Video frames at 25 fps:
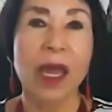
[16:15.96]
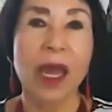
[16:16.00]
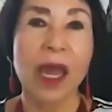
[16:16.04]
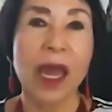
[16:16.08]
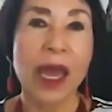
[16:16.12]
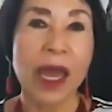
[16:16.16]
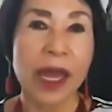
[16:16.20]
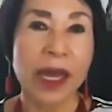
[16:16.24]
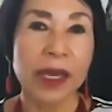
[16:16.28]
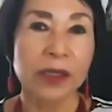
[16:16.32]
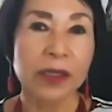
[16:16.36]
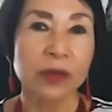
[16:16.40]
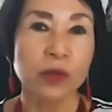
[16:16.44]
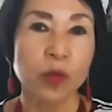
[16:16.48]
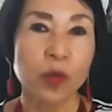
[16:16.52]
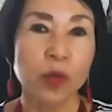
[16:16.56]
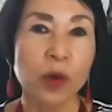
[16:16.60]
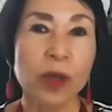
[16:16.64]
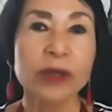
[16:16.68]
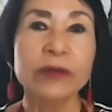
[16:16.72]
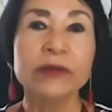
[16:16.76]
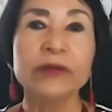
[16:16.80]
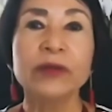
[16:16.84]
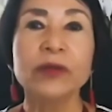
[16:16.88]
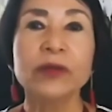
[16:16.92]
And
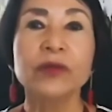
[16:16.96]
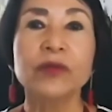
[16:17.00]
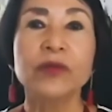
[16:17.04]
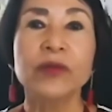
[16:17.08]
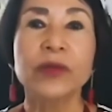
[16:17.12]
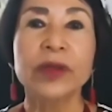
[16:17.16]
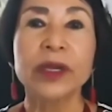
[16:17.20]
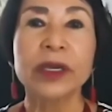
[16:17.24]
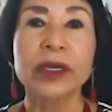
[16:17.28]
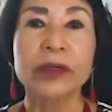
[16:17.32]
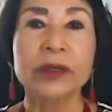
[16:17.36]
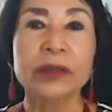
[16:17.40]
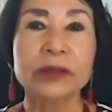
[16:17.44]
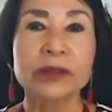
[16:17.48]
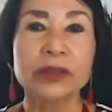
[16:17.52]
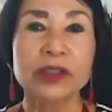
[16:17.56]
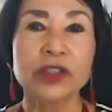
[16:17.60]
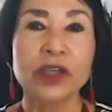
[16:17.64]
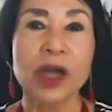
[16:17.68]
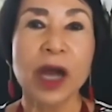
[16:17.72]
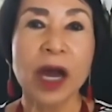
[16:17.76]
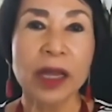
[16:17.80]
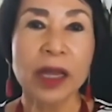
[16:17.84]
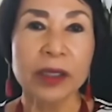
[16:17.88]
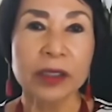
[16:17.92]
one of the real
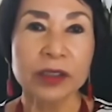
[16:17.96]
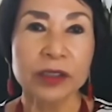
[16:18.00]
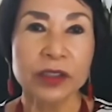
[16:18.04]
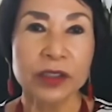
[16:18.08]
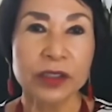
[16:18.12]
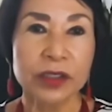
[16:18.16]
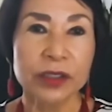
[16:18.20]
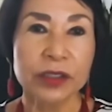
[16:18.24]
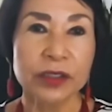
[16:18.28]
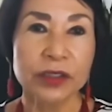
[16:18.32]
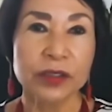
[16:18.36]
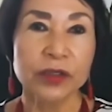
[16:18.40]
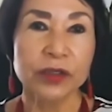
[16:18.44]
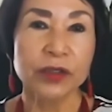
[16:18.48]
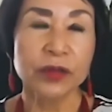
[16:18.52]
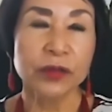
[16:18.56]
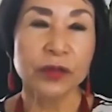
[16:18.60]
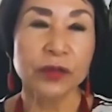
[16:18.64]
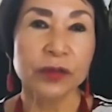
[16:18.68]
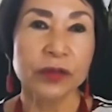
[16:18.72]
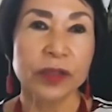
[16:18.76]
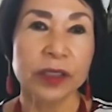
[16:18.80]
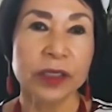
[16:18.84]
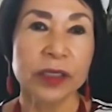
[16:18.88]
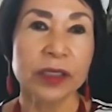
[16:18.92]
challenges to
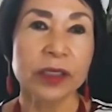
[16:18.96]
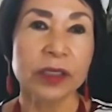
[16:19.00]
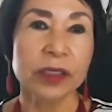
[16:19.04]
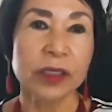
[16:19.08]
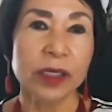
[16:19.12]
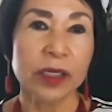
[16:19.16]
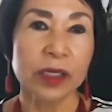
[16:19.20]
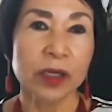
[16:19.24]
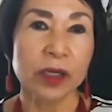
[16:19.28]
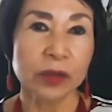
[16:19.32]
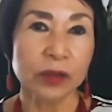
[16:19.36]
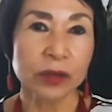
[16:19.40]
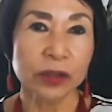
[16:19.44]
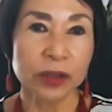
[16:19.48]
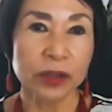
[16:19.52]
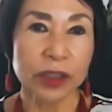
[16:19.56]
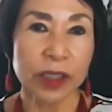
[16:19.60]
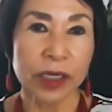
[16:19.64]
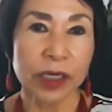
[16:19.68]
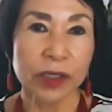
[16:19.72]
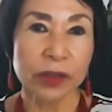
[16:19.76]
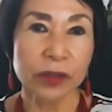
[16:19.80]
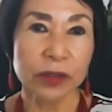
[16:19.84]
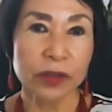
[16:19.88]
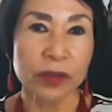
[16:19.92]
the
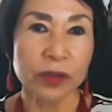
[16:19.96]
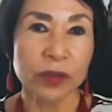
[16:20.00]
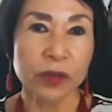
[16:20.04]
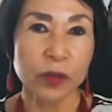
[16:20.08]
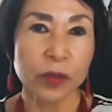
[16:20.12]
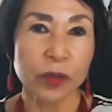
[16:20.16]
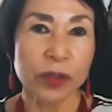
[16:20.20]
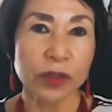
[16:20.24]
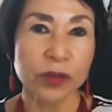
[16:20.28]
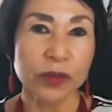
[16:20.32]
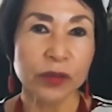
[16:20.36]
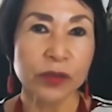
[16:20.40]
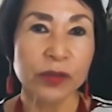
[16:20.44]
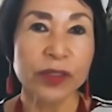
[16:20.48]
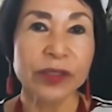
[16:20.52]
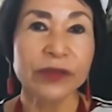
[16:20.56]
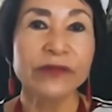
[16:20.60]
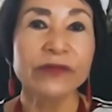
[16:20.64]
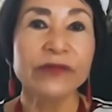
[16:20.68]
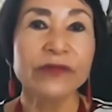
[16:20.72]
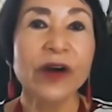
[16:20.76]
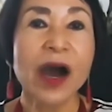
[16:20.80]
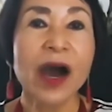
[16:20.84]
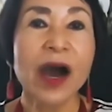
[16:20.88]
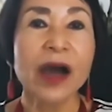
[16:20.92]
negotiators was to
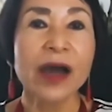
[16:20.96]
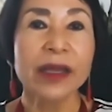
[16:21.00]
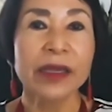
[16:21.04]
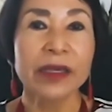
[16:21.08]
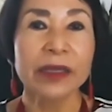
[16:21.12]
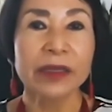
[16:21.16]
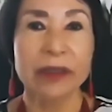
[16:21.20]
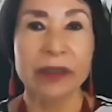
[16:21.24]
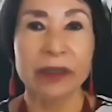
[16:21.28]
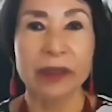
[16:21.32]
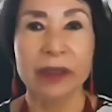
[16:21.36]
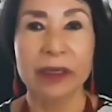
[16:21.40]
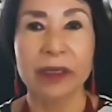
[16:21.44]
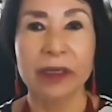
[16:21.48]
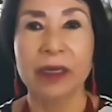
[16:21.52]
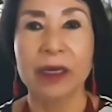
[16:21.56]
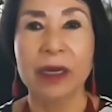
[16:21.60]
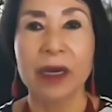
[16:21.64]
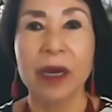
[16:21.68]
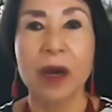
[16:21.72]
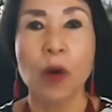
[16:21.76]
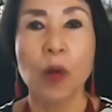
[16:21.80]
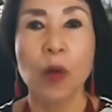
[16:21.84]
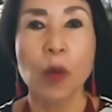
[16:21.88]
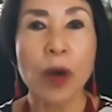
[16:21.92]
define
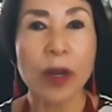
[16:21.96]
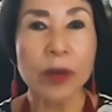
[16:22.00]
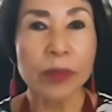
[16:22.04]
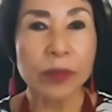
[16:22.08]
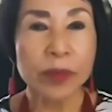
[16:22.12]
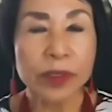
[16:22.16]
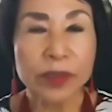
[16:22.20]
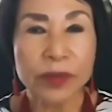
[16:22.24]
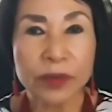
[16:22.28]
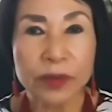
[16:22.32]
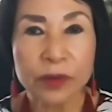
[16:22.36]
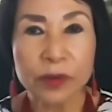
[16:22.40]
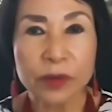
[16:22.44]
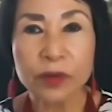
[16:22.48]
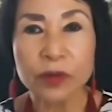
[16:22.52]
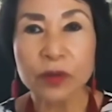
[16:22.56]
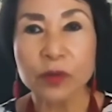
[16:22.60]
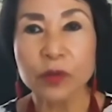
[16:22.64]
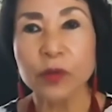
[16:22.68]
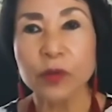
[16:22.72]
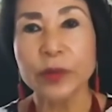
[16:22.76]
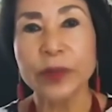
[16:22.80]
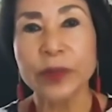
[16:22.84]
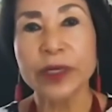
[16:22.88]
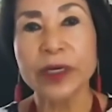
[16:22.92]
what missiles
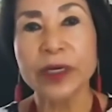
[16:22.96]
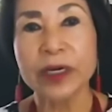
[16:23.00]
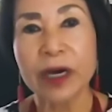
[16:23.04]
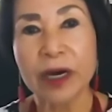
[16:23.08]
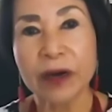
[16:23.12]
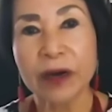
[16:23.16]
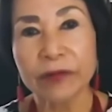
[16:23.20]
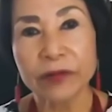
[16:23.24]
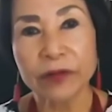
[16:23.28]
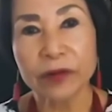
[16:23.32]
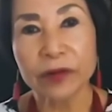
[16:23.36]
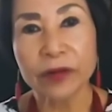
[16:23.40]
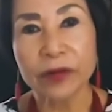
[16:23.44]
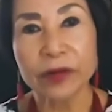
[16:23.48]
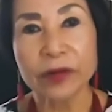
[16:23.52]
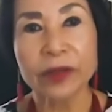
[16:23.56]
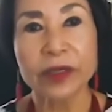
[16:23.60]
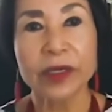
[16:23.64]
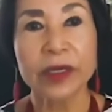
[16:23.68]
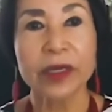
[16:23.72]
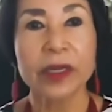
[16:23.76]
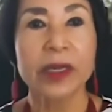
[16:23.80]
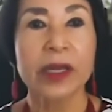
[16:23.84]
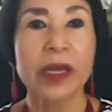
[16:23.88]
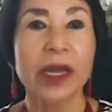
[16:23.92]
would be covered
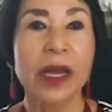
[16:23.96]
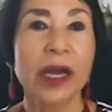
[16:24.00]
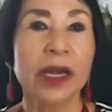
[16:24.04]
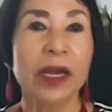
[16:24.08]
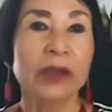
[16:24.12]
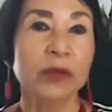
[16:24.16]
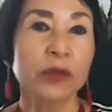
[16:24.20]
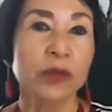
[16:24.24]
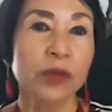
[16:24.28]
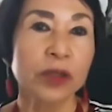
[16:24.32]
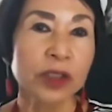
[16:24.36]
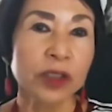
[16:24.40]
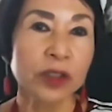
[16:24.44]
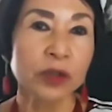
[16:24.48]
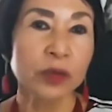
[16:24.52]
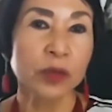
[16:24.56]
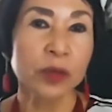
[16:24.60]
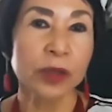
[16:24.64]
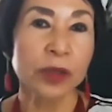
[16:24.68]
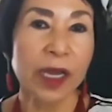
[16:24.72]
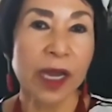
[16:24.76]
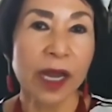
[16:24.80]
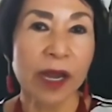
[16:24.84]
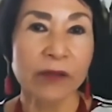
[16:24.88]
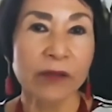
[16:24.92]
and which
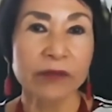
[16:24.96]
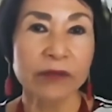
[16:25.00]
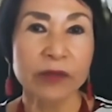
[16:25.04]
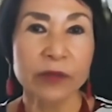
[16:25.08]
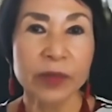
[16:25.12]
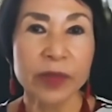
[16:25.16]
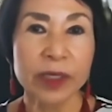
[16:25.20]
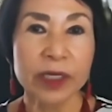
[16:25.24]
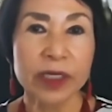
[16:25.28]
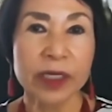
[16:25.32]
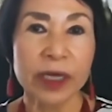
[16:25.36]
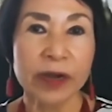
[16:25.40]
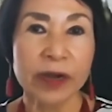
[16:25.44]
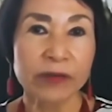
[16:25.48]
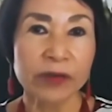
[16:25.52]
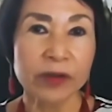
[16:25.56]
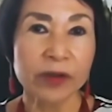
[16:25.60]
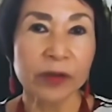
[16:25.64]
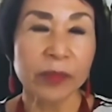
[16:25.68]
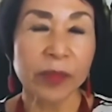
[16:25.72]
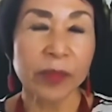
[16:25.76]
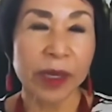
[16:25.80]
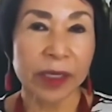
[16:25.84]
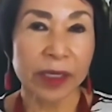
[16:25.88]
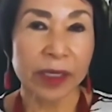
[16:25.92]
would have to be
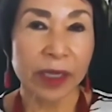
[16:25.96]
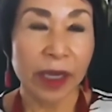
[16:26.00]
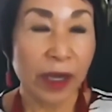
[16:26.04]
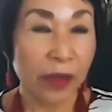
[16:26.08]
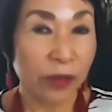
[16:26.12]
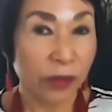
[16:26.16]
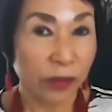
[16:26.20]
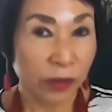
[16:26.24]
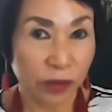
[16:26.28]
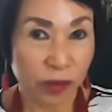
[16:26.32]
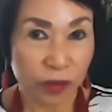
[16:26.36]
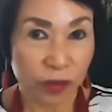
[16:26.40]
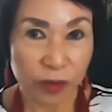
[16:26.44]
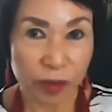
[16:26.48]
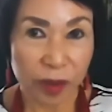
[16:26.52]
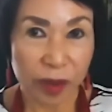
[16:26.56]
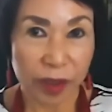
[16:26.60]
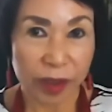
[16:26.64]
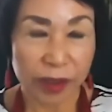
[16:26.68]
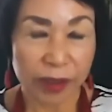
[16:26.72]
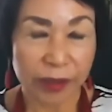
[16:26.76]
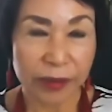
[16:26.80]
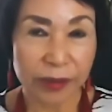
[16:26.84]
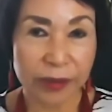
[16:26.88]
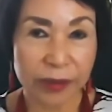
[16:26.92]
governed by other
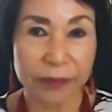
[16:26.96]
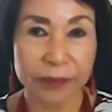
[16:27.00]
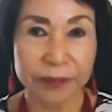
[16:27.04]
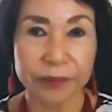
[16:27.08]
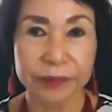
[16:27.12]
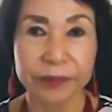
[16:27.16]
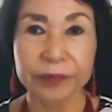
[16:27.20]
treaties.